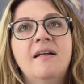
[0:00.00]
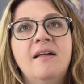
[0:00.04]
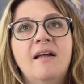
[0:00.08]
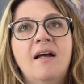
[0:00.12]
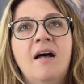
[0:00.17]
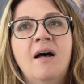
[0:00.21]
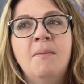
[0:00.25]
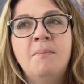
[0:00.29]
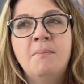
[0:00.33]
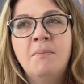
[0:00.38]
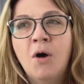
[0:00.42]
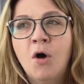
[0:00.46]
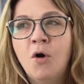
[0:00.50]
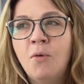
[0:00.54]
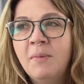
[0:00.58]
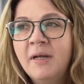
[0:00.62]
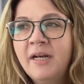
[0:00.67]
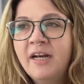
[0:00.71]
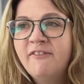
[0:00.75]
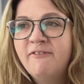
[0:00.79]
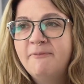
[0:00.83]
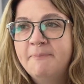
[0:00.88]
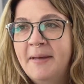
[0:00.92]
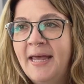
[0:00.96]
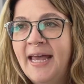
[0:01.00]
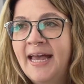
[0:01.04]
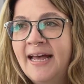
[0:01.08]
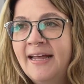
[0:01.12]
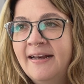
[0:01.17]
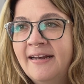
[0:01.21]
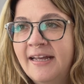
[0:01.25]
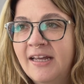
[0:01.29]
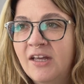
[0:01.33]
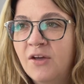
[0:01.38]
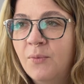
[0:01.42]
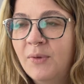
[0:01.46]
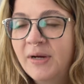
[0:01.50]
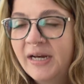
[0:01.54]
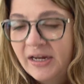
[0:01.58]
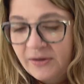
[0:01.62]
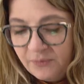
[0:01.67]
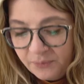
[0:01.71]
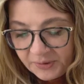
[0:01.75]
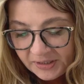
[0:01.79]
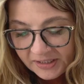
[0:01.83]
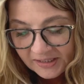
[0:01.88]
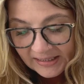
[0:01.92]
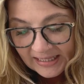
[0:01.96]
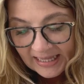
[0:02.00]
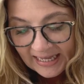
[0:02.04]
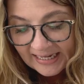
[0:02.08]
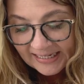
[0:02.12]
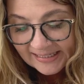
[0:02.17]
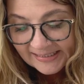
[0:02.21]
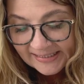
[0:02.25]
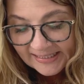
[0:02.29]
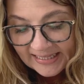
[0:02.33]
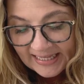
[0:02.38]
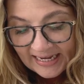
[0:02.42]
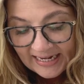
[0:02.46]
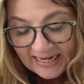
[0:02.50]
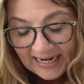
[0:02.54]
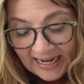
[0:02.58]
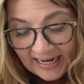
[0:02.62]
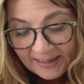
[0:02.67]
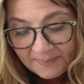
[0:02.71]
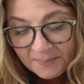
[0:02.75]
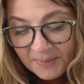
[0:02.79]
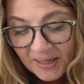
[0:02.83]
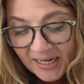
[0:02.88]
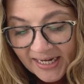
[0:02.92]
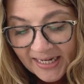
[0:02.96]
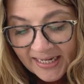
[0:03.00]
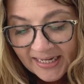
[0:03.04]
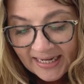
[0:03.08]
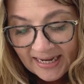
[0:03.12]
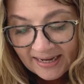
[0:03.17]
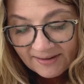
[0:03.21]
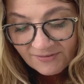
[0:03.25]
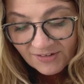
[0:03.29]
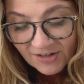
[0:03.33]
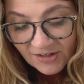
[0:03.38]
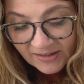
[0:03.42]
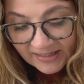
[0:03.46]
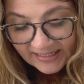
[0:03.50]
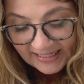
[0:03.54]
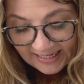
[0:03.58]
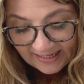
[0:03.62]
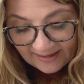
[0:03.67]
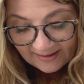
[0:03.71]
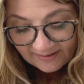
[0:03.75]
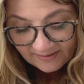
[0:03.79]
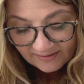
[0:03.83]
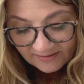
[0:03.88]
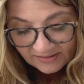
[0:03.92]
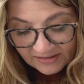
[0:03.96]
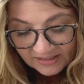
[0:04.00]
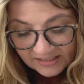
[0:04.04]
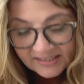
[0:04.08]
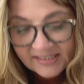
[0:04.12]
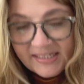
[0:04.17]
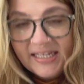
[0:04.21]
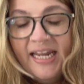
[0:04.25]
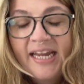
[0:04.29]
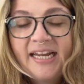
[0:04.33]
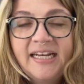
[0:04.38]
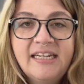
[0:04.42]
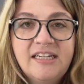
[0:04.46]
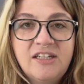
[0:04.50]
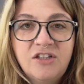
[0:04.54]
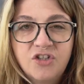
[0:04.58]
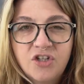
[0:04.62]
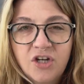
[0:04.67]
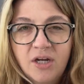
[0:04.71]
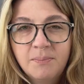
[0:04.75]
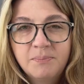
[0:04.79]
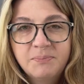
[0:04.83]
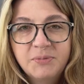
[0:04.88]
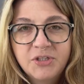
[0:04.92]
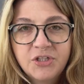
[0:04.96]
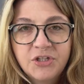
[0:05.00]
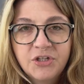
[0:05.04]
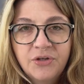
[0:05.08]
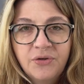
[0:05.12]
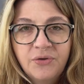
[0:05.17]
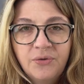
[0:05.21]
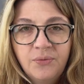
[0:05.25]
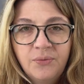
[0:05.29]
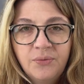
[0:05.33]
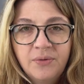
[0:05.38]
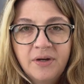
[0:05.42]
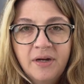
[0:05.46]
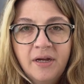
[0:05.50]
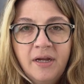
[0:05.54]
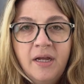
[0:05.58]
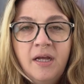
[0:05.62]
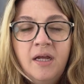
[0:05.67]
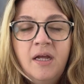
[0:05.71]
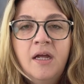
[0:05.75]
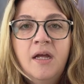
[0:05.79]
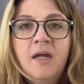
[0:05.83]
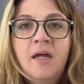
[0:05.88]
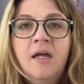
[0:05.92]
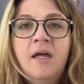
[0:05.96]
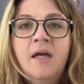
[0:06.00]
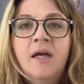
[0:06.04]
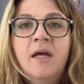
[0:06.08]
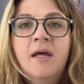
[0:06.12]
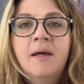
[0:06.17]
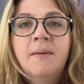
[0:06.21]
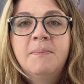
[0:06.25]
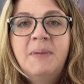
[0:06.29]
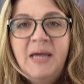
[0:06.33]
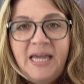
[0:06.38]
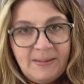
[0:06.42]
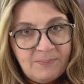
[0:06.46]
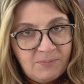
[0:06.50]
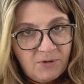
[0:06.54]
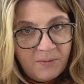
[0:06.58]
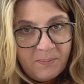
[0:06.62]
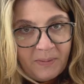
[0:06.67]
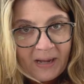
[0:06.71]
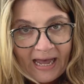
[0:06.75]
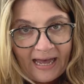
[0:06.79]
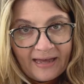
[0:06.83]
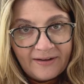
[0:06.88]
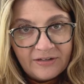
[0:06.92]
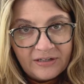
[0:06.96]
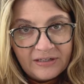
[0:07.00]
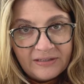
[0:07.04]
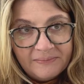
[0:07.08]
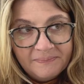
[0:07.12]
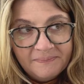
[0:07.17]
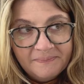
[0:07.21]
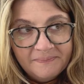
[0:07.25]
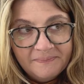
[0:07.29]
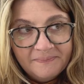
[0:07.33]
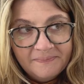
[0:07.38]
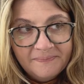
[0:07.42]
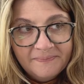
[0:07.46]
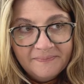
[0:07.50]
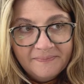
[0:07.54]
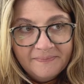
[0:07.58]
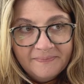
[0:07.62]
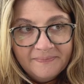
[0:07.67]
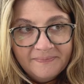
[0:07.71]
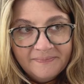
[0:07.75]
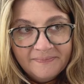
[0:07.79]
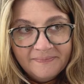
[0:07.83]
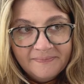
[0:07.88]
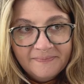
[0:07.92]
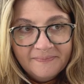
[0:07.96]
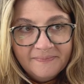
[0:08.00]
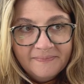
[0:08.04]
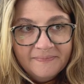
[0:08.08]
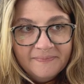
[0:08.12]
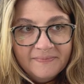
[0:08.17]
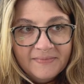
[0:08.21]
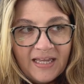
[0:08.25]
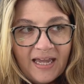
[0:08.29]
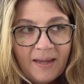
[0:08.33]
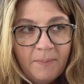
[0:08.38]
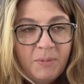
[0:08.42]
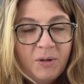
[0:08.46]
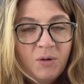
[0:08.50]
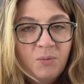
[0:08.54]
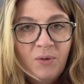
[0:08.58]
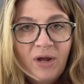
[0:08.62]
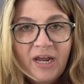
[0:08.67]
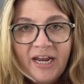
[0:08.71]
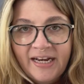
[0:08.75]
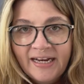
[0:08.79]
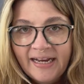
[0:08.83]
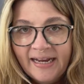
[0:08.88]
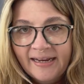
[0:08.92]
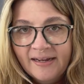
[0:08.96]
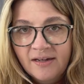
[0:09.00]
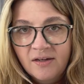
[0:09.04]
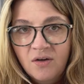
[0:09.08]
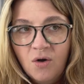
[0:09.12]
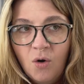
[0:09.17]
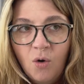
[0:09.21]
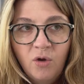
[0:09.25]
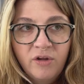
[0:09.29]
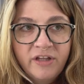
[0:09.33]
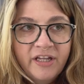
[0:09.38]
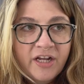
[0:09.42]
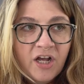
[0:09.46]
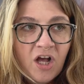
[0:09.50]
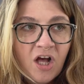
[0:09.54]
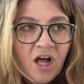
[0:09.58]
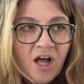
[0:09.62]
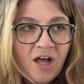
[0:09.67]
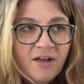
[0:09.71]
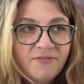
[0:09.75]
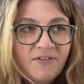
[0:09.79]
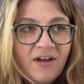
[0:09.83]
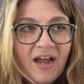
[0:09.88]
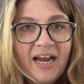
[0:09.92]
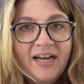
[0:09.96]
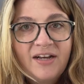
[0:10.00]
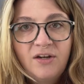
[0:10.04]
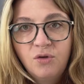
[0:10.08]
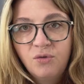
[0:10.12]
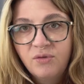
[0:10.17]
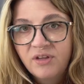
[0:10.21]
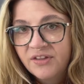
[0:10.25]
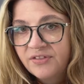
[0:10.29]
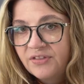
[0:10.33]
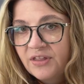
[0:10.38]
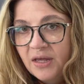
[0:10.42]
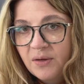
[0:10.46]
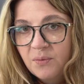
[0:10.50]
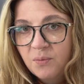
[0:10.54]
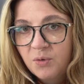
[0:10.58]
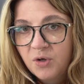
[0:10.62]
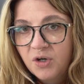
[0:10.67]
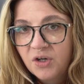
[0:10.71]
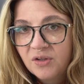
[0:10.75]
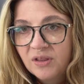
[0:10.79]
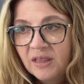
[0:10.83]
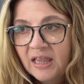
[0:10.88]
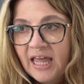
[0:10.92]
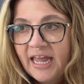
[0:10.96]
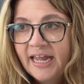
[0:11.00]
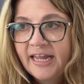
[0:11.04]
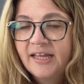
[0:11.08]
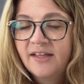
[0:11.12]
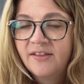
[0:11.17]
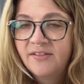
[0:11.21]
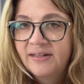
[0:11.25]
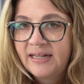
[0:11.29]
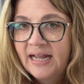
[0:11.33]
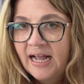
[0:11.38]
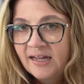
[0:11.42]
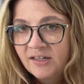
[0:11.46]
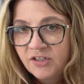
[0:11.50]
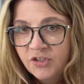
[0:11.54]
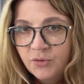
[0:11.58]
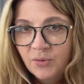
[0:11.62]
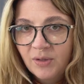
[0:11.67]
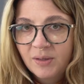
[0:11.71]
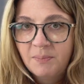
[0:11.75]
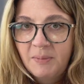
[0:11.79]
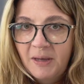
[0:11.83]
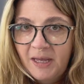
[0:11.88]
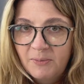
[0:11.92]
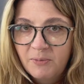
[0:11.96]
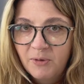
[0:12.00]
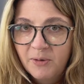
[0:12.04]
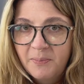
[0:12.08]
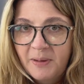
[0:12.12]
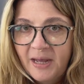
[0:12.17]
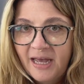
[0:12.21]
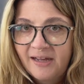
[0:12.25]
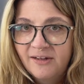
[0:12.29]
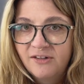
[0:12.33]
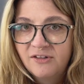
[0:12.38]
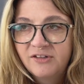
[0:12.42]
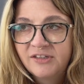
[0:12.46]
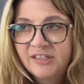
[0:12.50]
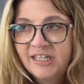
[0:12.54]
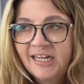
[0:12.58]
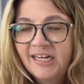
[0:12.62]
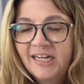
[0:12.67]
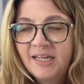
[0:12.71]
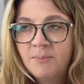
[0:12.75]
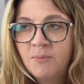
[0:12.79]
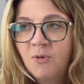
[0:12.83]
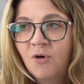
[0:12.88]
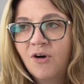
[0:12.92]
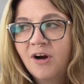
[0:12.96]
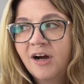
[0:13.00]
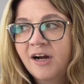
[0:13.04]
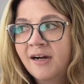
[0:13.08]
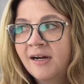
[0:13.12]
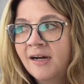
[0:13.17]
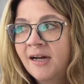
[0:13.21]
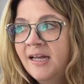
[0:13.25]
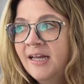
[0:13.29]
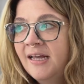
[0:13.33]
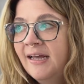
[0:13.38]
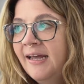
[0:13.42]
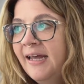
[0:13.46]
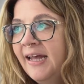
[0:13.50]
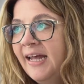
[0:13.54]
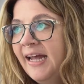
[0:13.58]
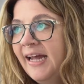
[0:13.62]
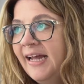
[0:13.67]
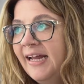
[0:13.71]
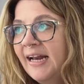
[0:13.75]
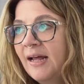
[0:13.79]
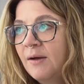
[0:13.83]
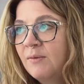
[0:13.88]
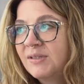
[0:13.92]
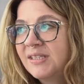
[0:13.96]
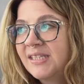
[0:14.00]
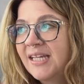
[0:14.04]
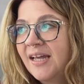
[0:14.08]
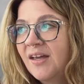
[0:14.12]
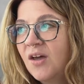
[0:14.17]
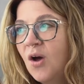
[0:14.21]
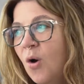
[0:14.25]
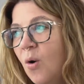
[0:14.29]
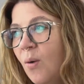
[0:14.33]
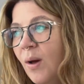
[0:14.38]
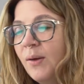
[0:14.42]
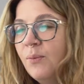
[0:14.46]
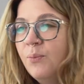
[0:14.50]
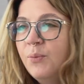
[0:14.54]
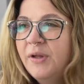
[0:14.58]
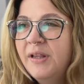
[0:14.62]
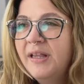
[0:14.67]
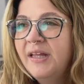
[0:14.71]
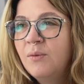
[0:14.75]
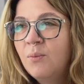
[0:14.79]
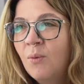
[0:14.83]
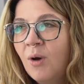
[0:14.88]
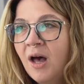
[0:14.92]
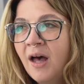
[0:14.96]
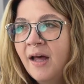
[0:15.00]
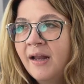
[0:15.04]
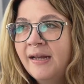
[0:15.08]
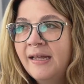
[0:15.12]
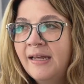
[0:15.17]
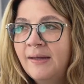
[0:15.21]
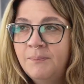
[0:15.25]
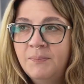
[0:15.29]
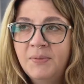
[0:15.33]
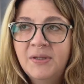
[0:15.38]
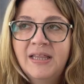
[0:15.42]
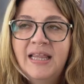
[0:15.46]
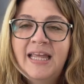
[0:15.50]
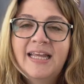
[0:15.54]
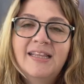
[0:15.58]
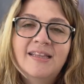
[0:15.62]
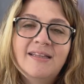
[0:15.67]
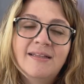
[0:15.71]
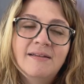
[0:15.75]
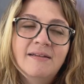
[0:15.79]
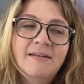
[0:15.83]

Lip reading: a moment of panic when I realized that I might never get the Zadie jumpsuit paper pattern. I've been waiting, holding off. I knew that they were like not doing paper patterns anymore. And I was like, oh, I really want it. But like